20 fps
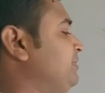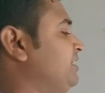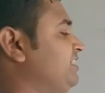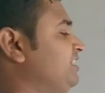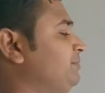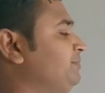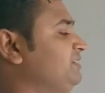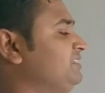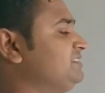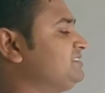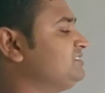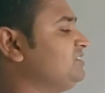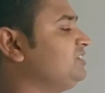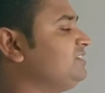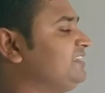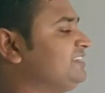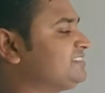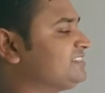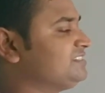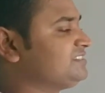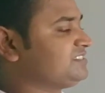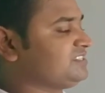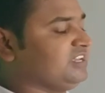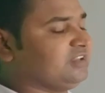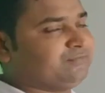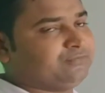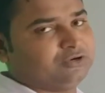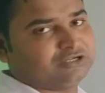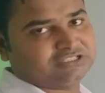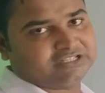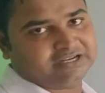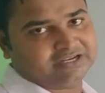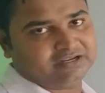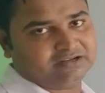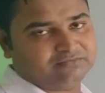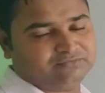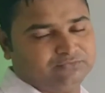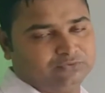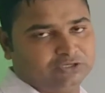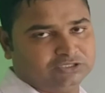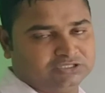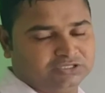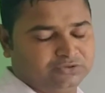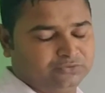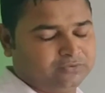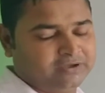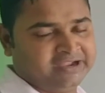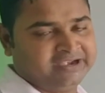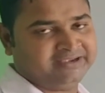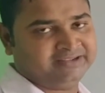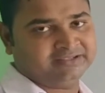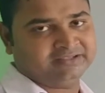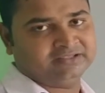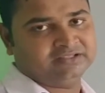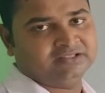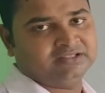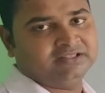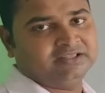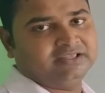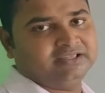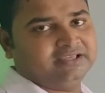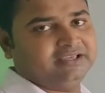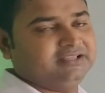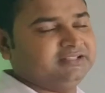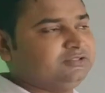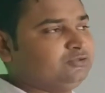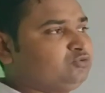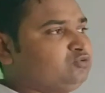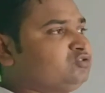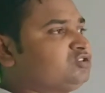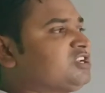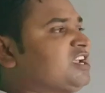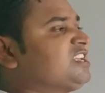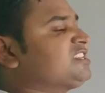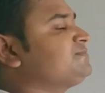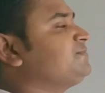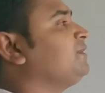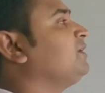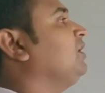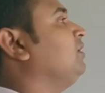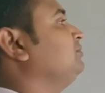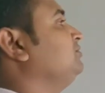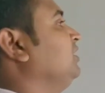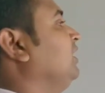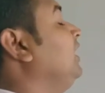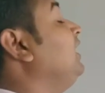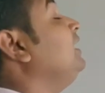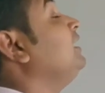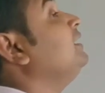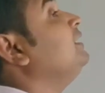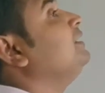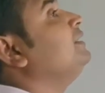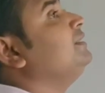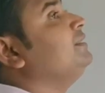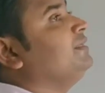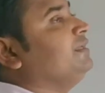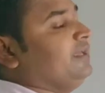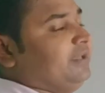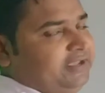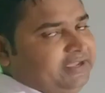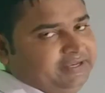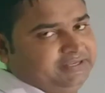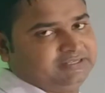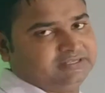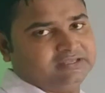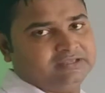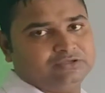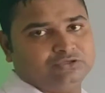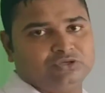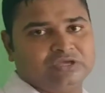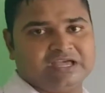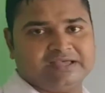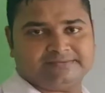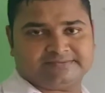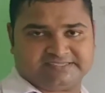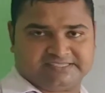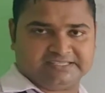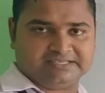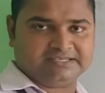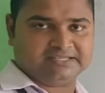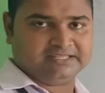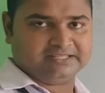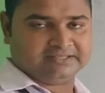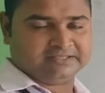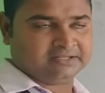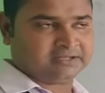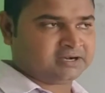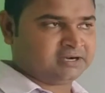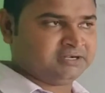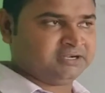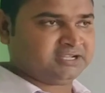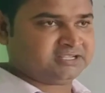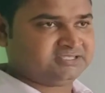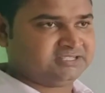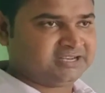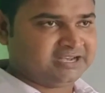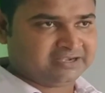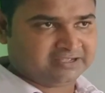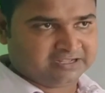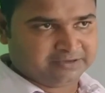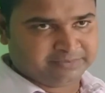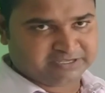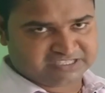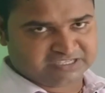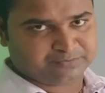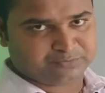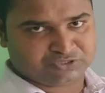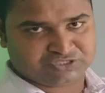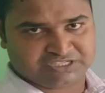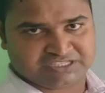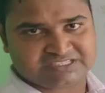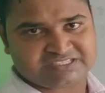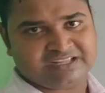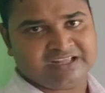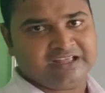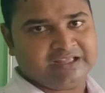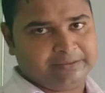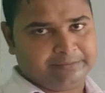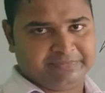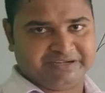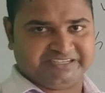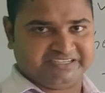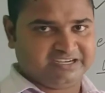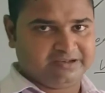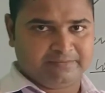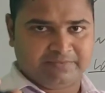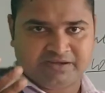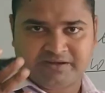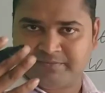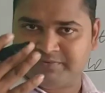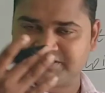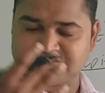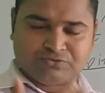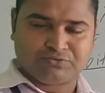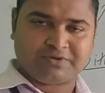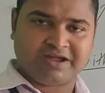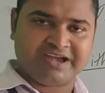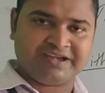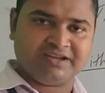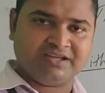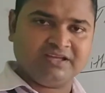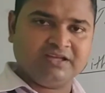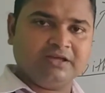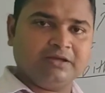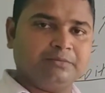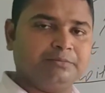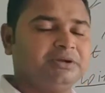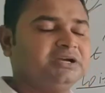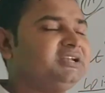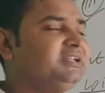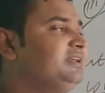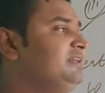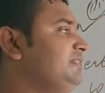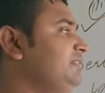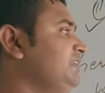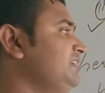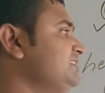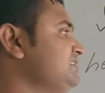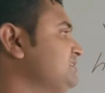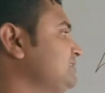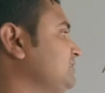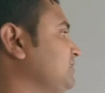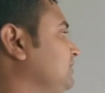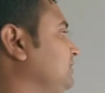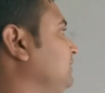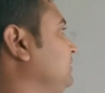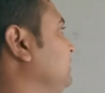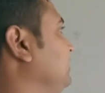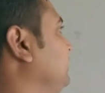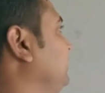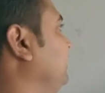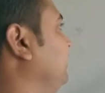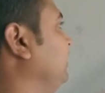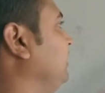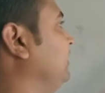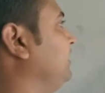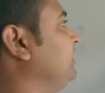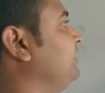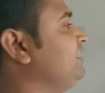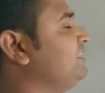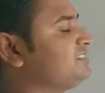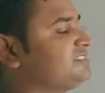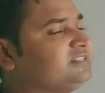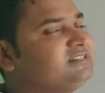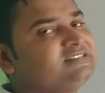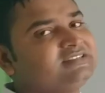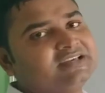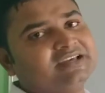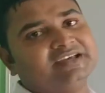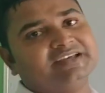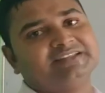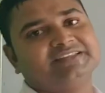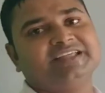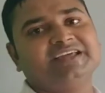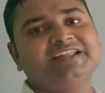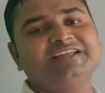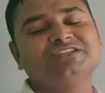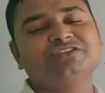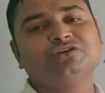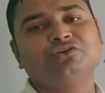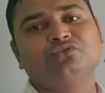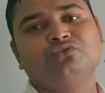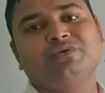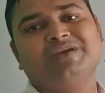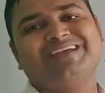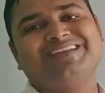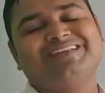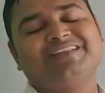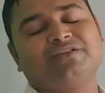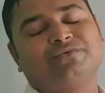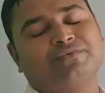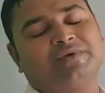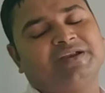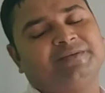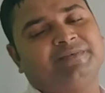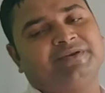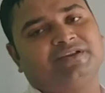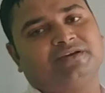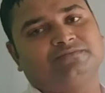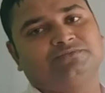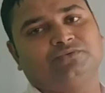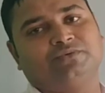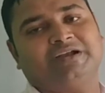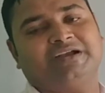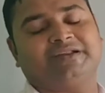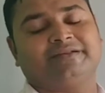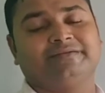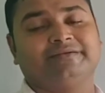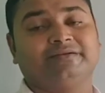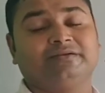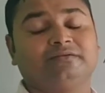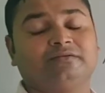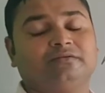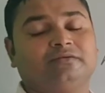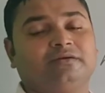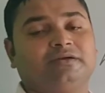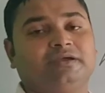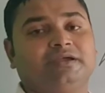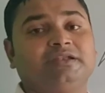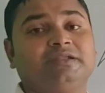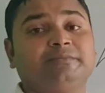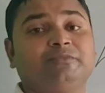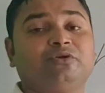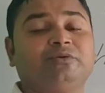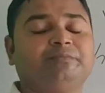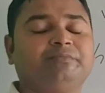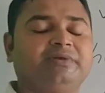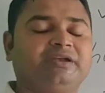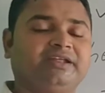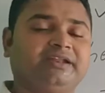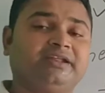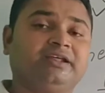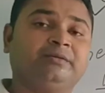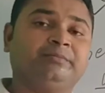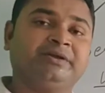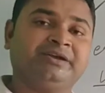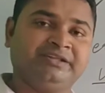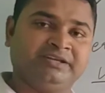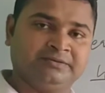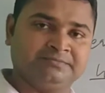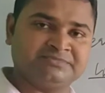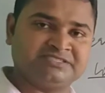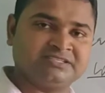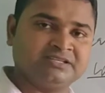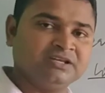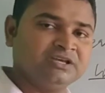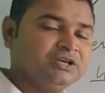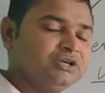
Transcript: medium is not essential for the required. To transfer of the heat, you have seen in the conduction and convection process, material medium is required. But in this radiations, there is no any requirement of water, any material mediums.